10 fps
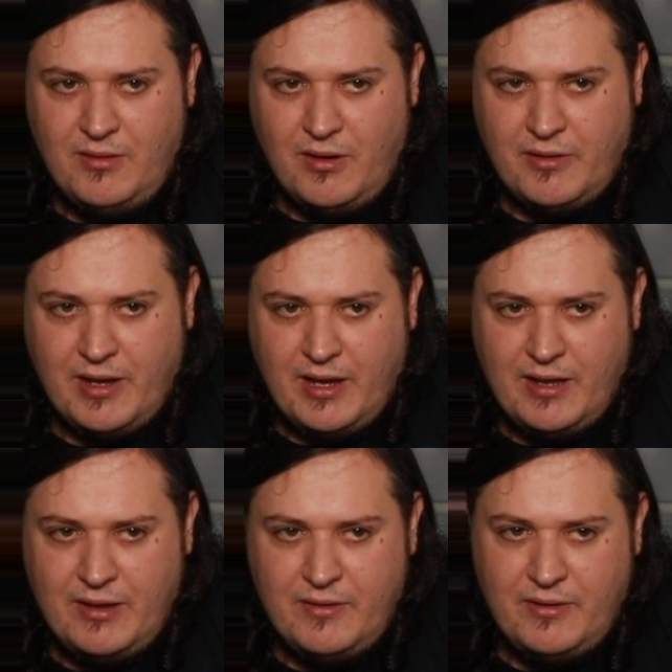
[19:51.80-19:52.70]

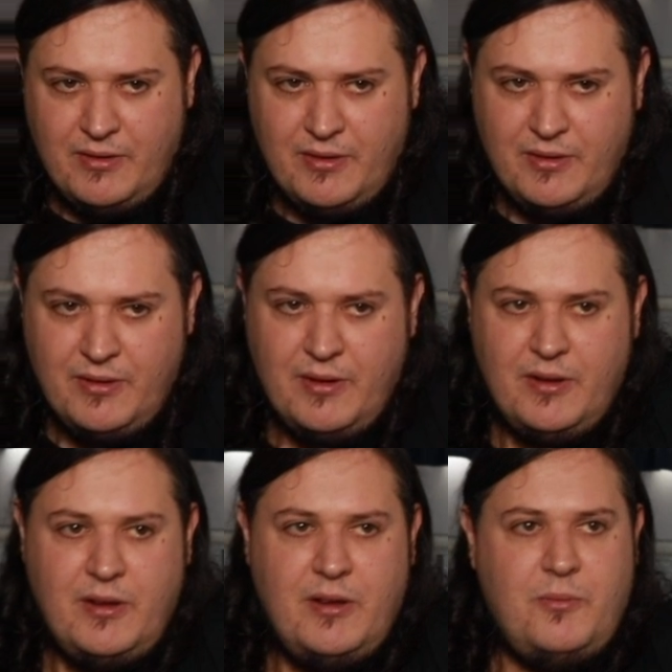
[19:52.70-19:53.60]
Okay,
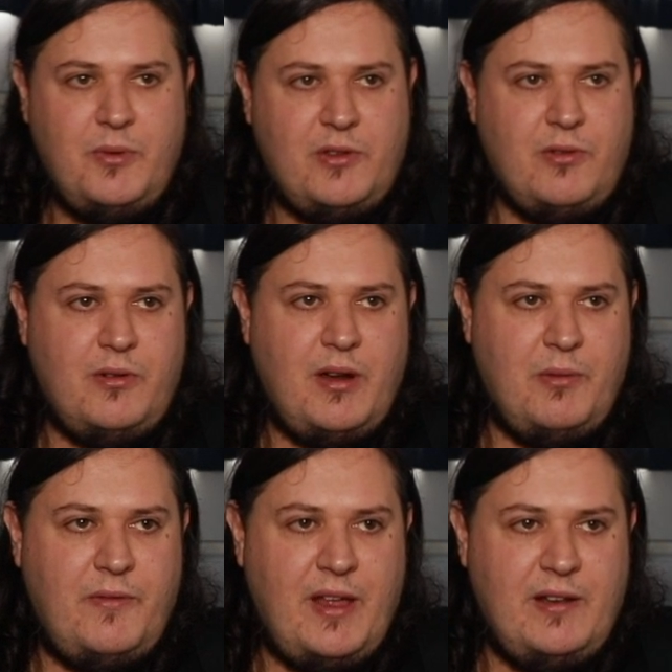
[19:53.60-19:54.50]
we're through and
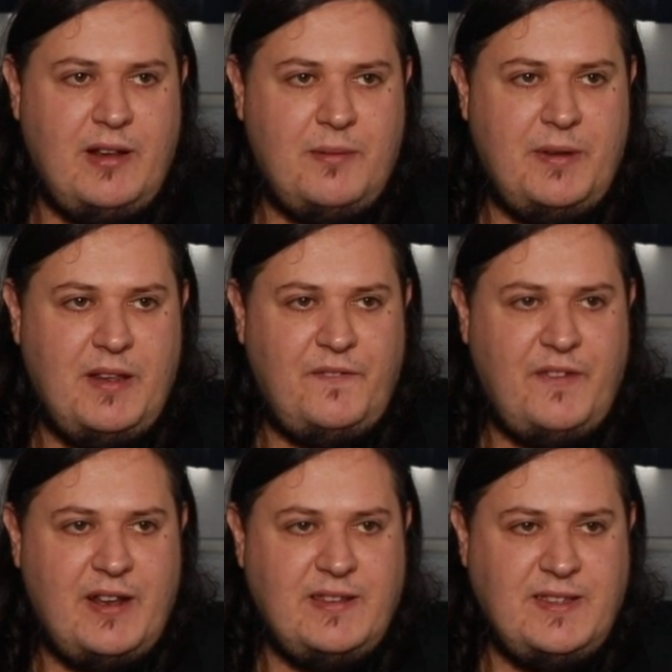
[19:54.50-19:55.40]
we've ended up in the
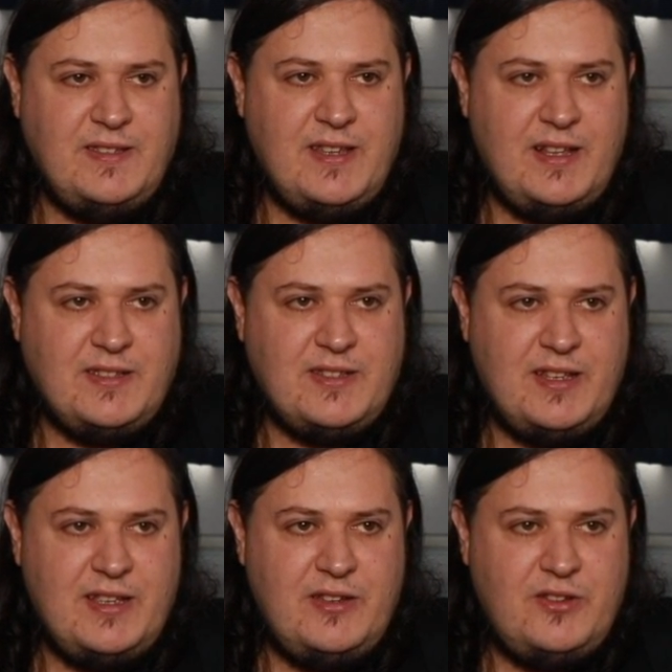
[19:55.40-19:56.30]
fantasy
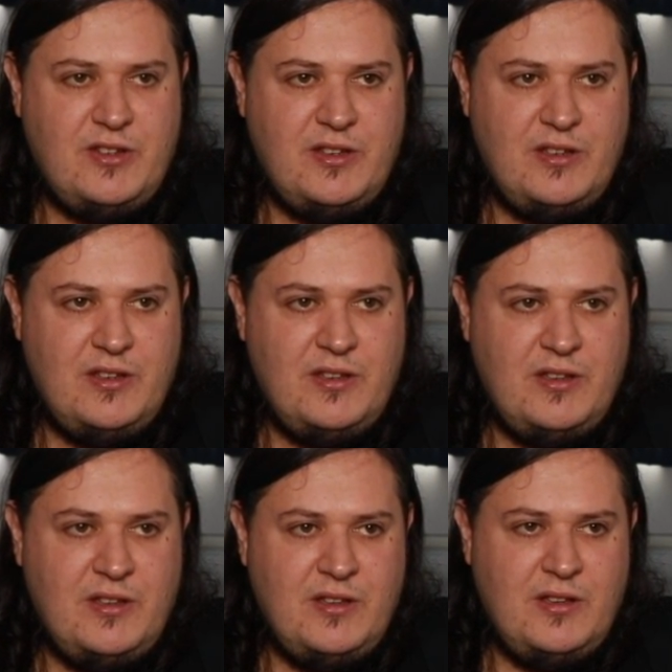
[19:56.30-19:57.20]
soundstage.
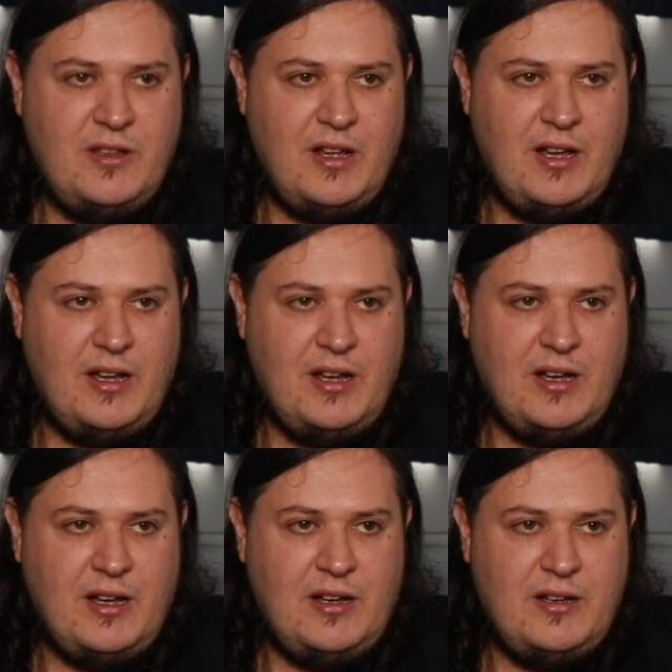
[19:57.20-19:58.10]

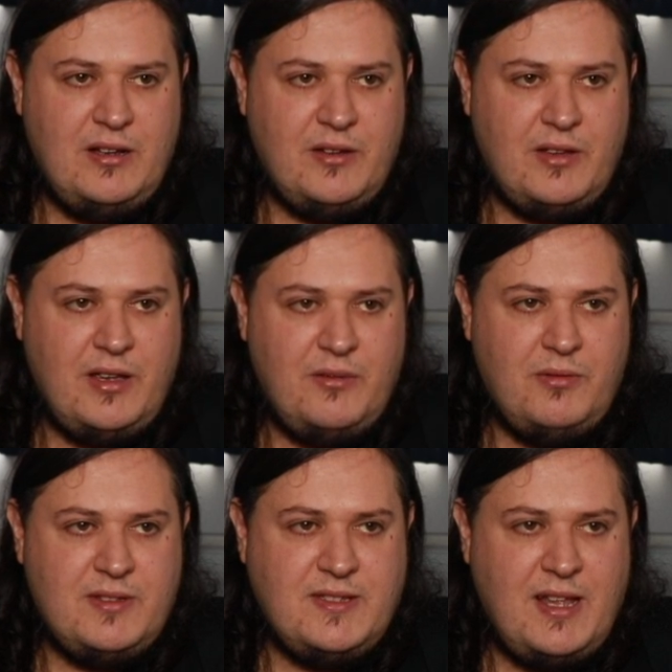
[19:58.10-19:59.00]
Aha, okay,
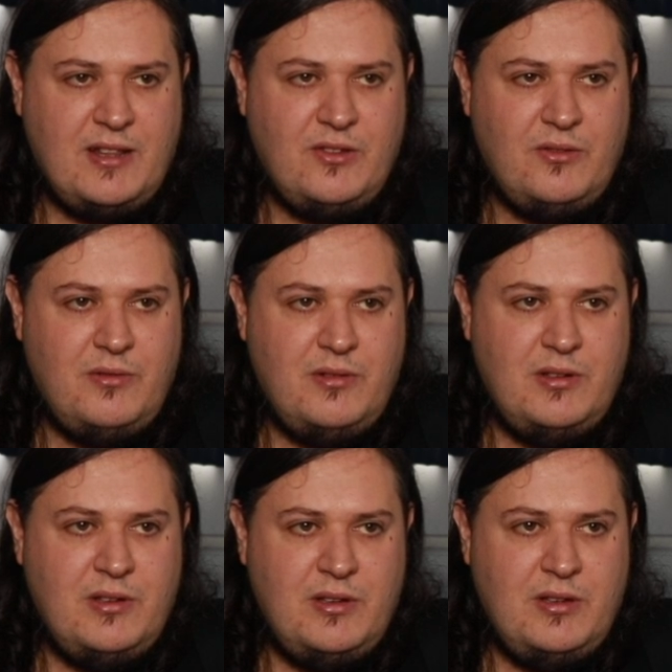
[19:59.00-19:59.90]
what does that do?
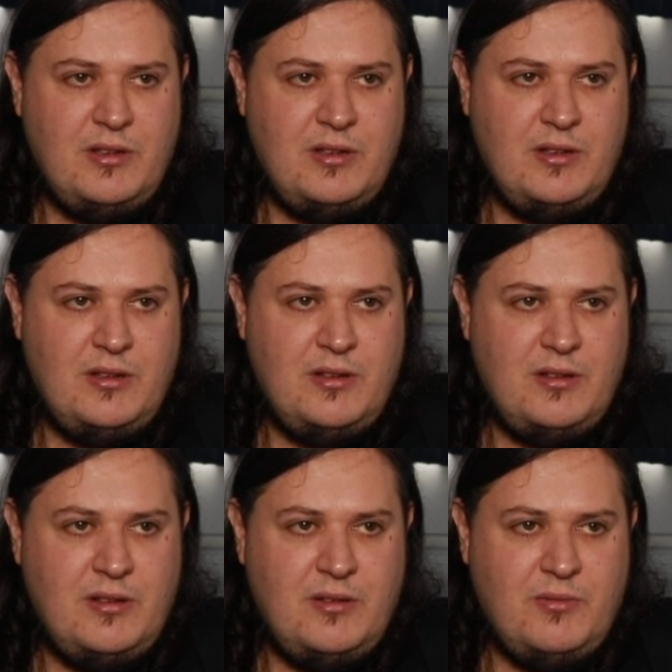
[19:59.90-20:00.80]

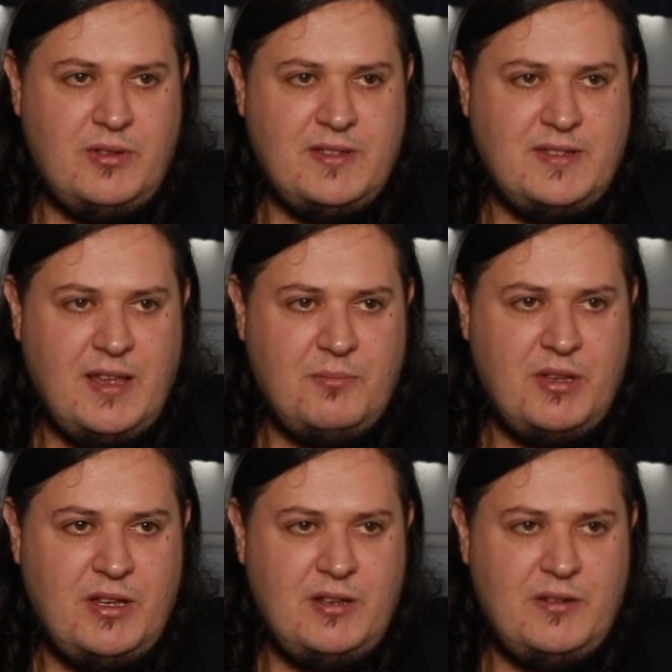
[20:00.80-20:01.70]
What does that mean?